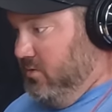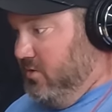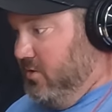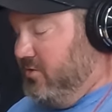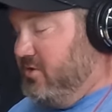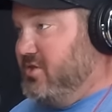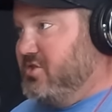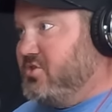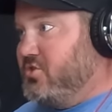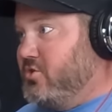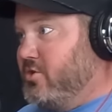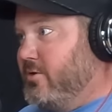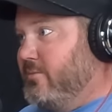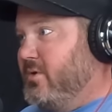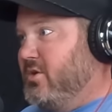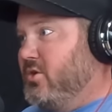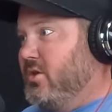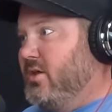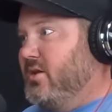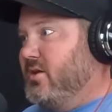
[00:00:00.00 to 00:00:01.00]
they're
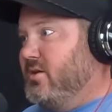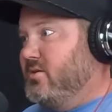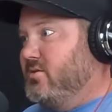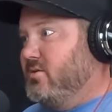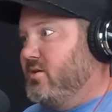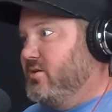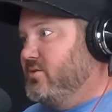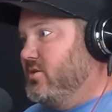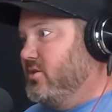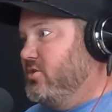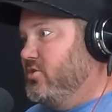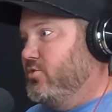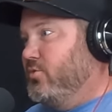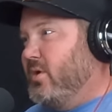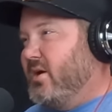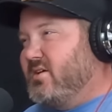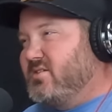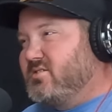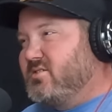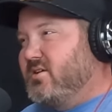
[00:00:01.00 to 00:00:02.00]
distributing it in the
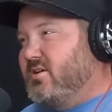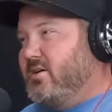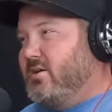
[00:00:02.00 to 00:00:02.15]
U.S.